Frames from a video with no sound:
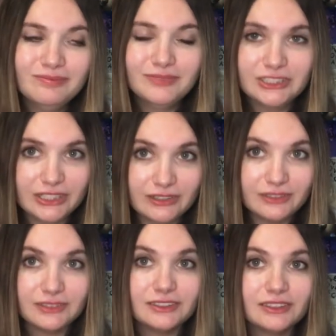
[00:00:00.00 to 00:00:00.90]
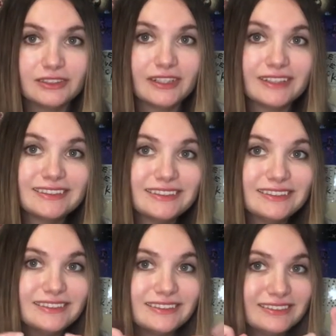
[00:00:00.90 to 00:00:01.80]
shout out to you guys.
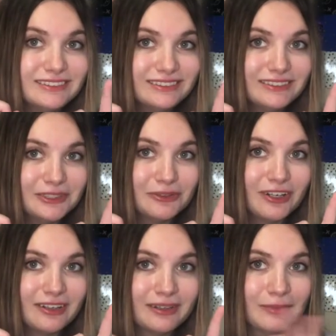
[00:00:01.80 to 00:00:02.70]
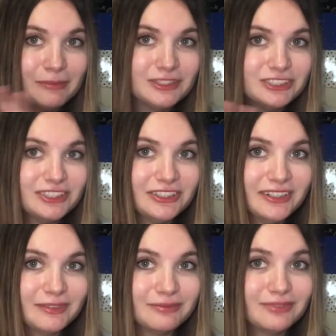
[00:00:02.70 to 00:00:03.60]
You rock. I'm not mentioning your
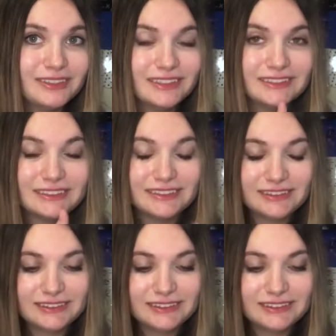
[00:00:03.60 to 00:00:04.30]
name because,